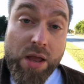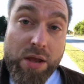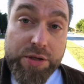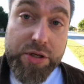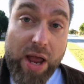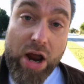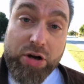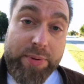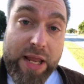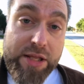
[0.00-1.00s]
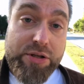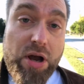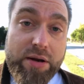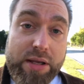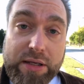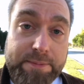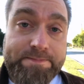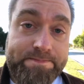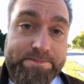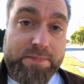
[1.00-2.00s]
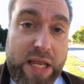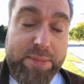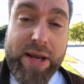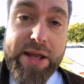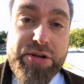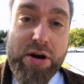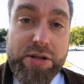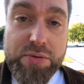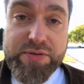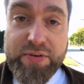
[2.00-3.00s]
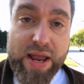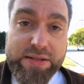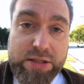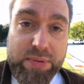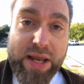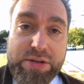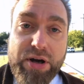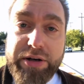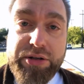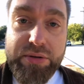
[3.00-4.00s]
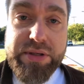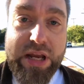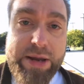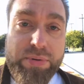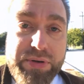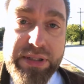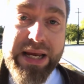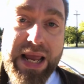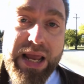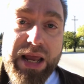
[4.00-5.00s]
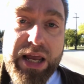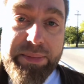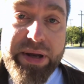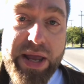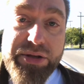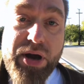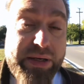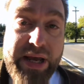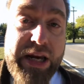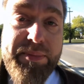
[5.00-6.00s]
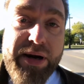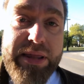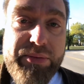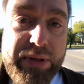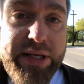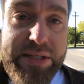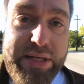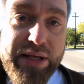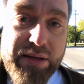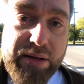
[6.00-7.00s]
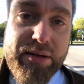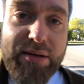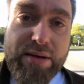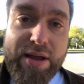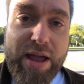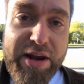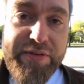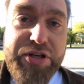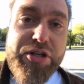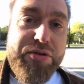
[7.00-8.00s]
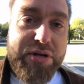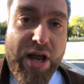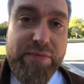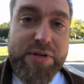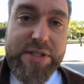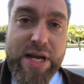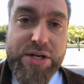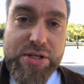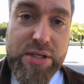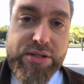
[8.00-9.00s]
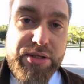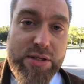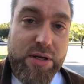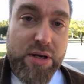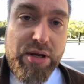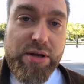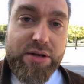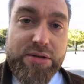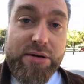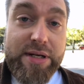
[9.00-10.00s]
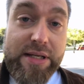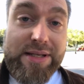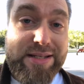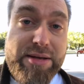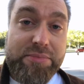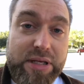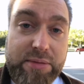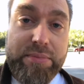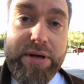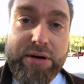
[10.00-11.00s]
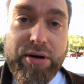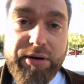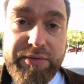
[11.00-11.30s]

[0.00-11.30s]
So Howard began talking. He began talking to his friends, he began talking to his neighbors, he began talking to anybody that would listen. And eventually those conversations turned into something bigger.